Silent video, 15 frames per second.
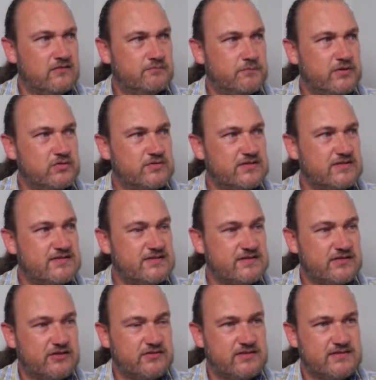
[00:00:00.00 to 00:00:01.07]
Because this is an
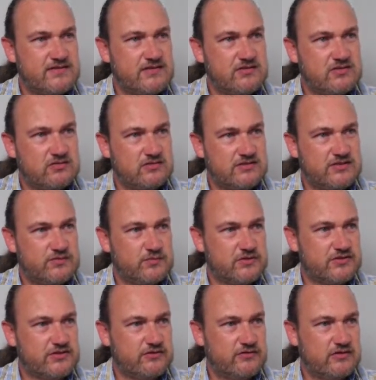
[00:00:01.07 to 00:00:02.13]
OTC chart, just want to
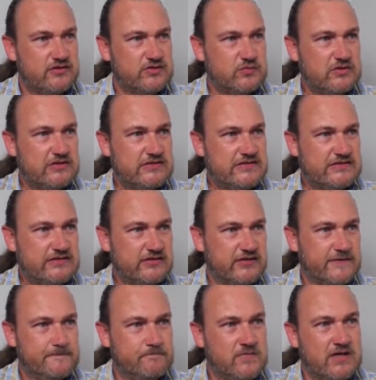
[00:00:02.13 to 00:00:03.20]
show you guys while this is
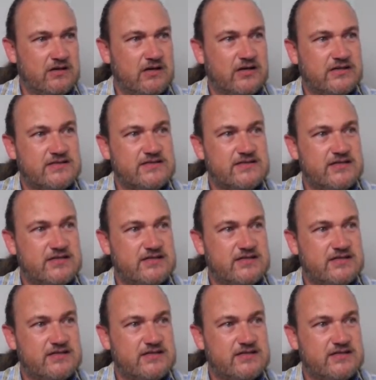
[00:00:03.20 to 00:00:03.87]
running, I can set